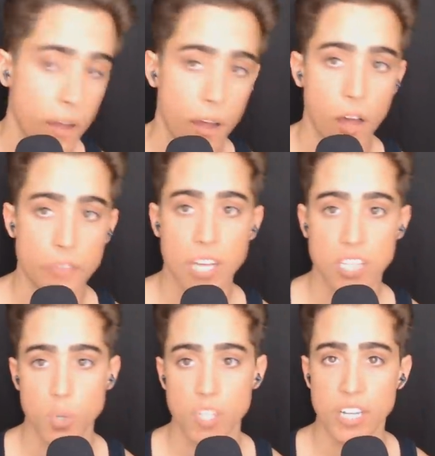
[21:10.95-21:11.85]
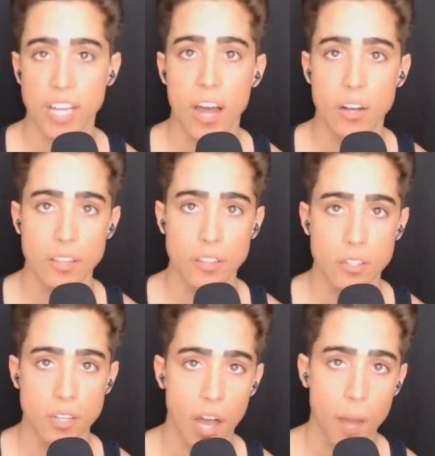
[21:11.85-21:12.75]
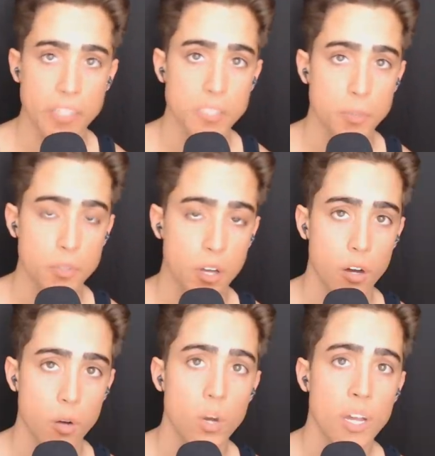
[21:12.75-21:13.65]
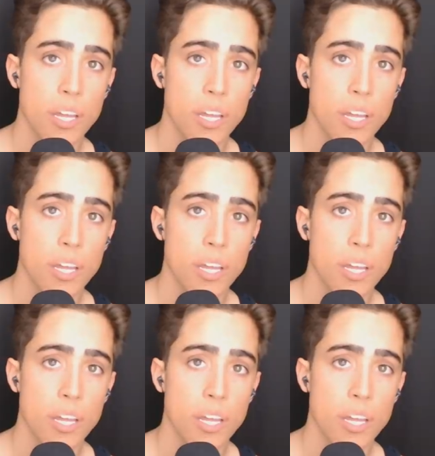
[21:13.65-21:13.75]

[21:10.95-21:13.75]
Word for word: Uh, if you guys want to check out in the comments below